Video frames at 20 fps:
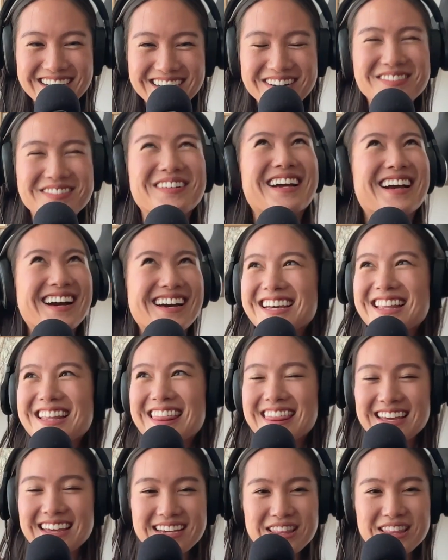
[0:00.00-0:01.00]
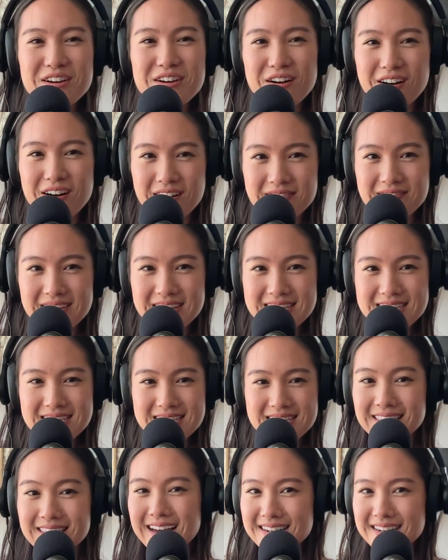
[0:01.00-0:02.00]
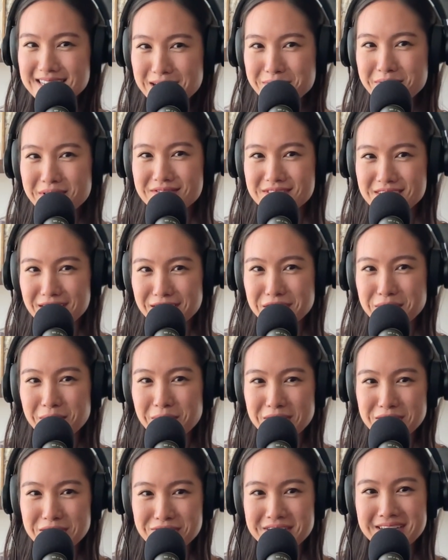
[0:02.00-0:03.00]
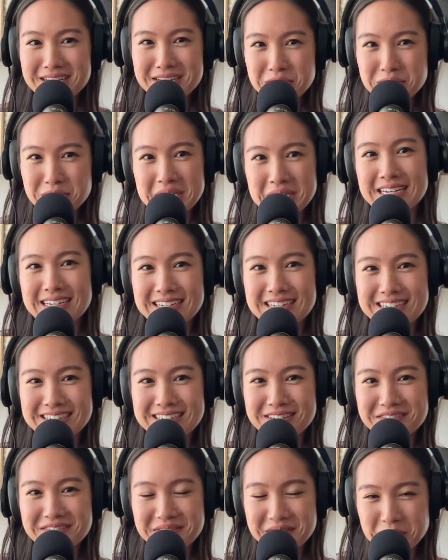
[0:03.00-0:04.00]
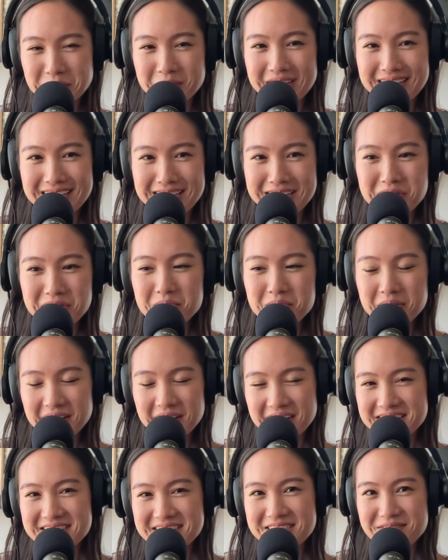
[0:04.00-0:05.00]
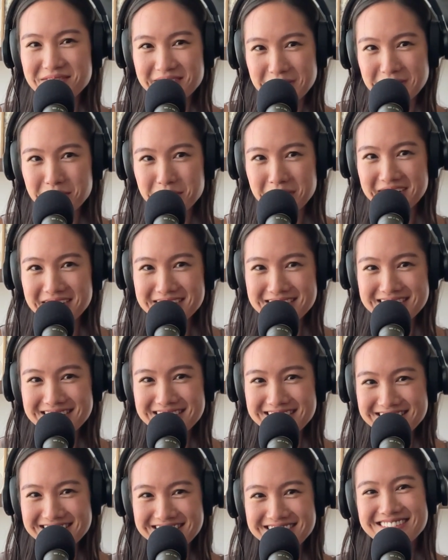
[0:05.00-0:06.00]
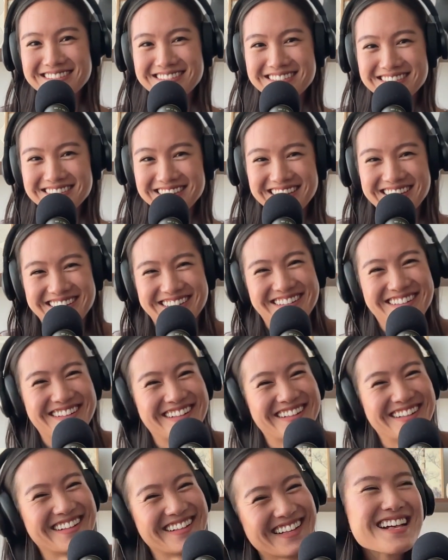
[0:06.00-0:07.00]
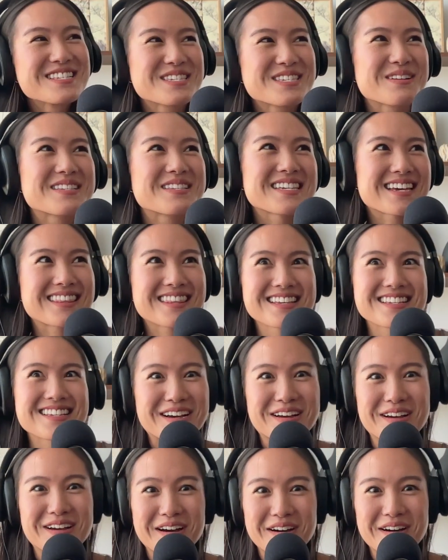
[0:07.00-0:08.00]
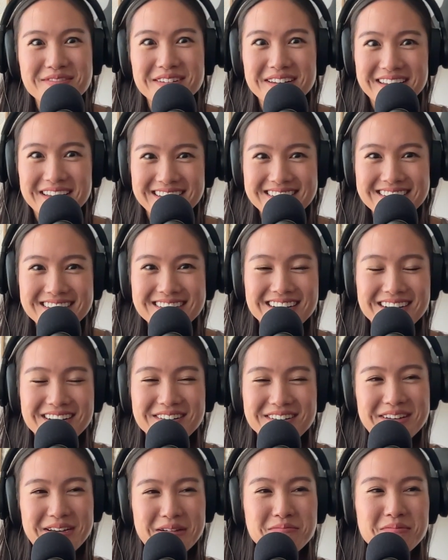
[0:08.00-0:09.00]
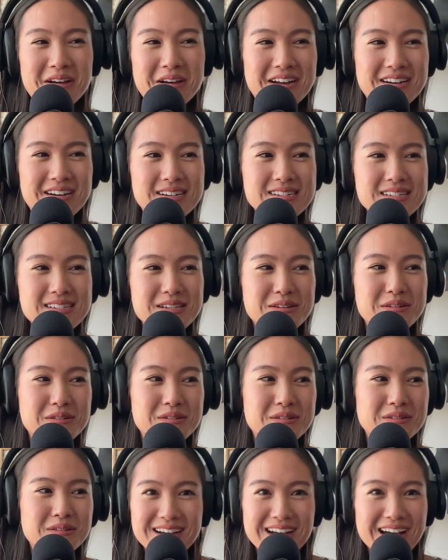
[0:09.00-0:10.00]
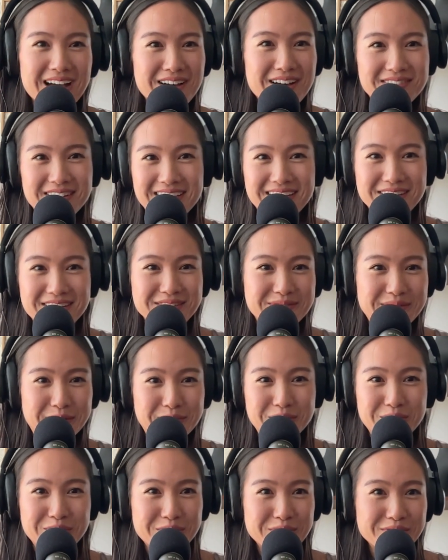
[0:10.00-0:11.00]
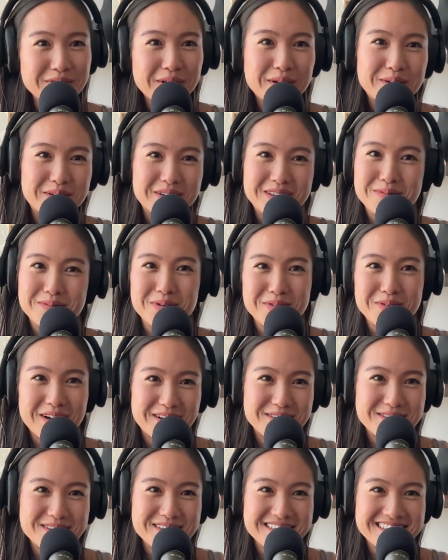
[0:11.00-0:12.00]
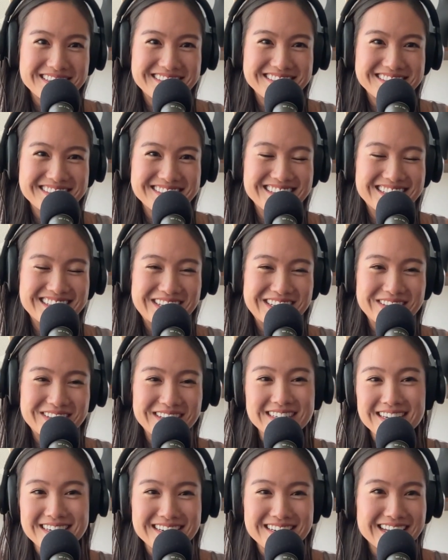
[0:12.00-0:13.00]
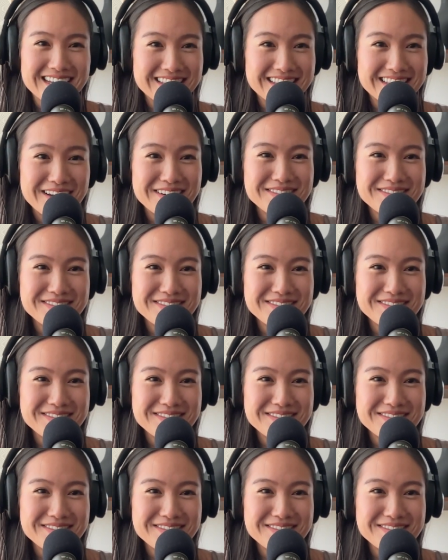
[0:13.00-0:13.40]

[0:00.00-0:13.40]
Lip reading: Oh my God. Think The Office, that type of documentary comedic filmmaking plus vampires. So it's like this coven of vampires who have like a film crew following them around. They're like day-to-day lives.